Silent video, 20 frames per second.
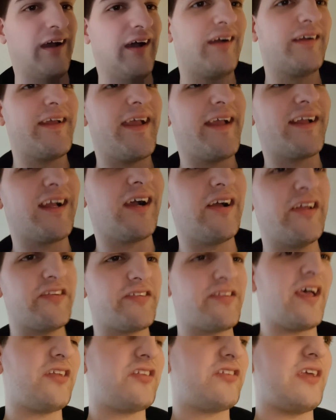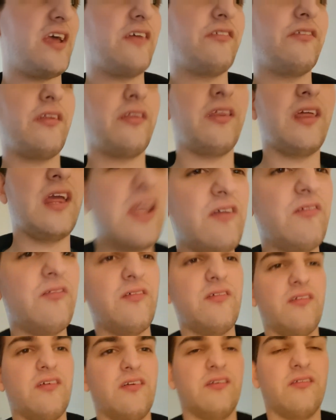Okay, guys, that's everything
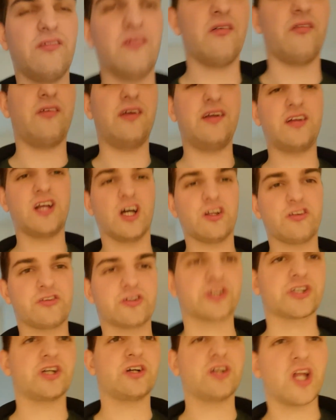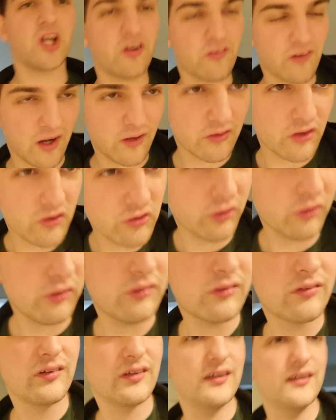we got to show you around the tour.
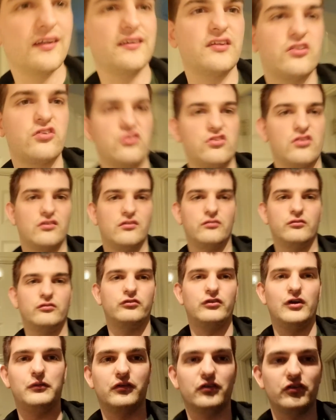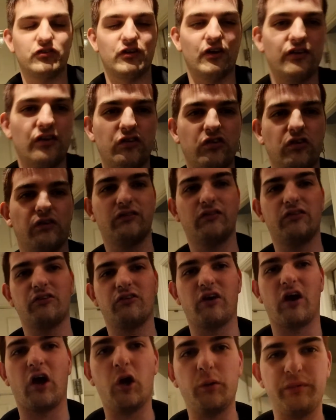This we so this. I
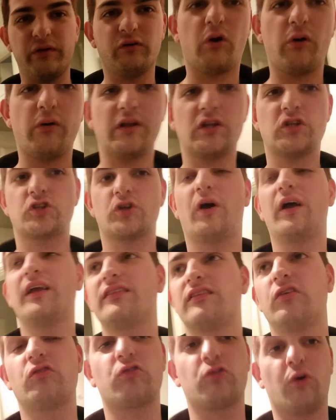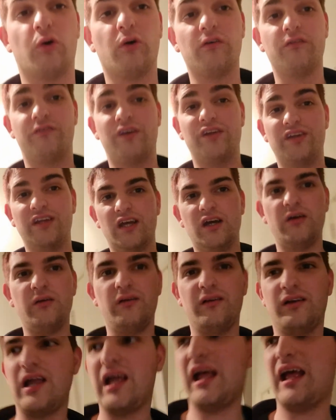hope you all enjoyed this tour video,
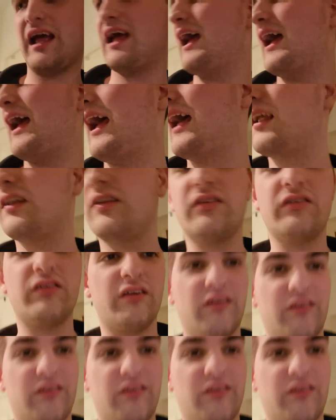and